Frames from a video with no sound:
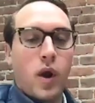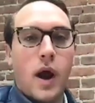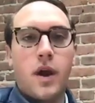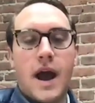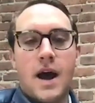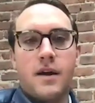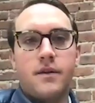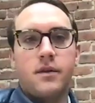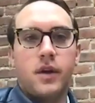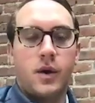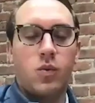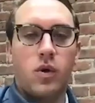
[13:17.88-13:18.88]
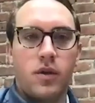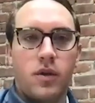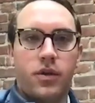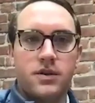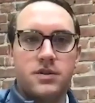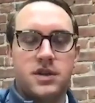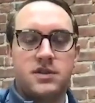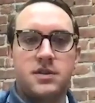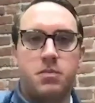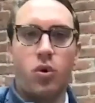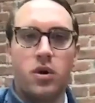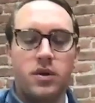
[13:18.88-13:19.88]
I would add, and like one of the things that's
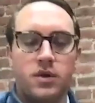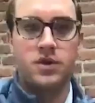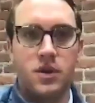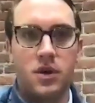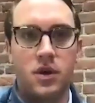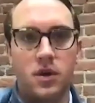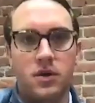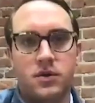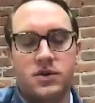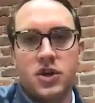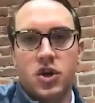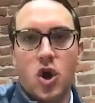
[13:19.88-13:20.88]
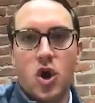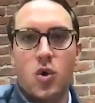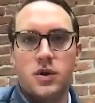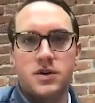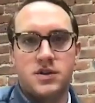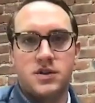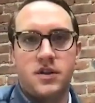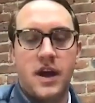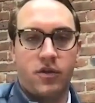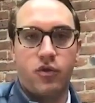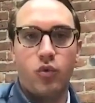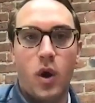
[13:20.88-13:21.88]
important to note, is
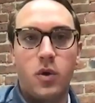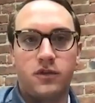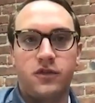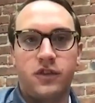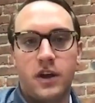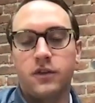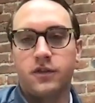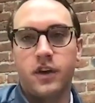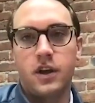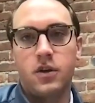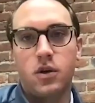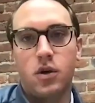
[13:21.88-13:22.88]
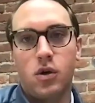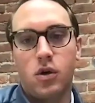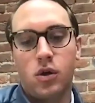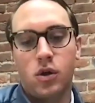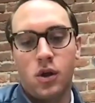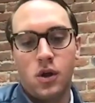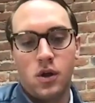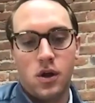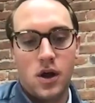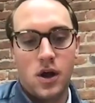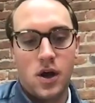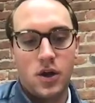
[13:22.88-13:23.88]
that throughout a sales cycle,
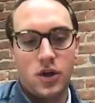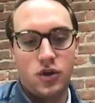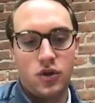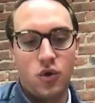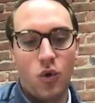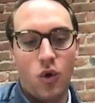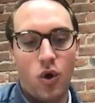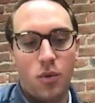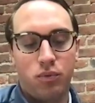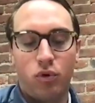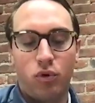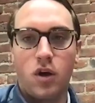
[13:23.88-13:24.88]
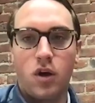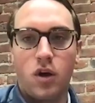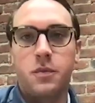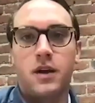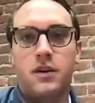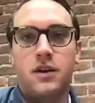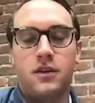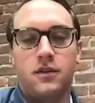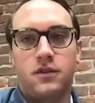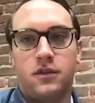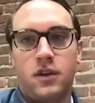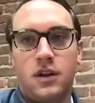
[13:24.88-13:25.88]
your prospect
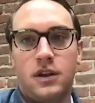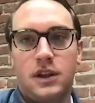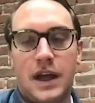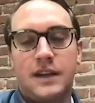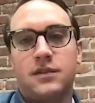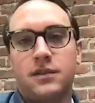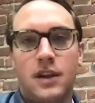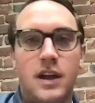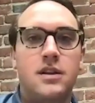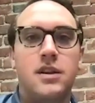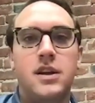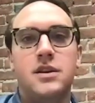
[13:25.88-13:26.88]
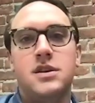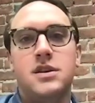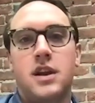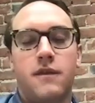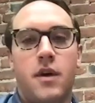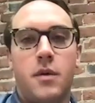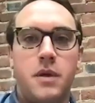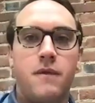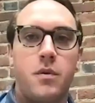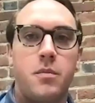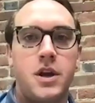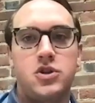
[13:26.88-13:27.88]
is less likely to give up
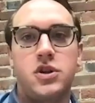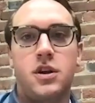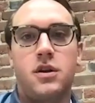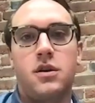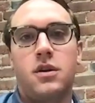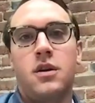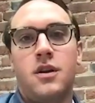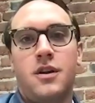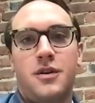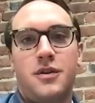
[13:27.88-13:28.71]
information